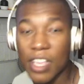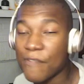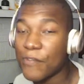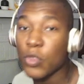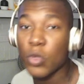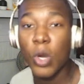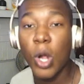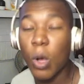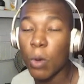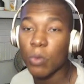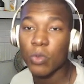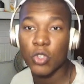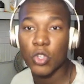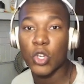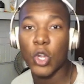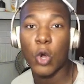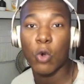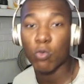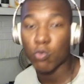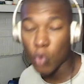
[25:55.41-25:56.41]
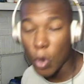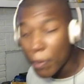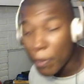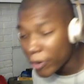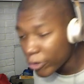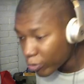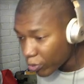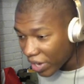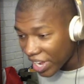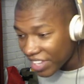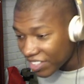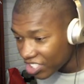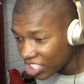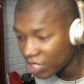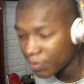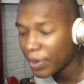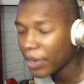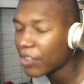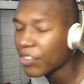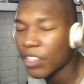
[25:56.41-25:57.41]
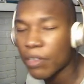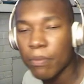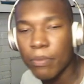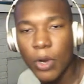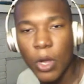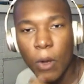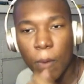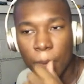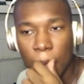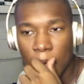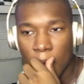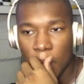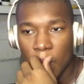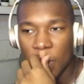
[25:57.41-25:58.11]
If you don't, you know, Roman Reigns spear them, bro.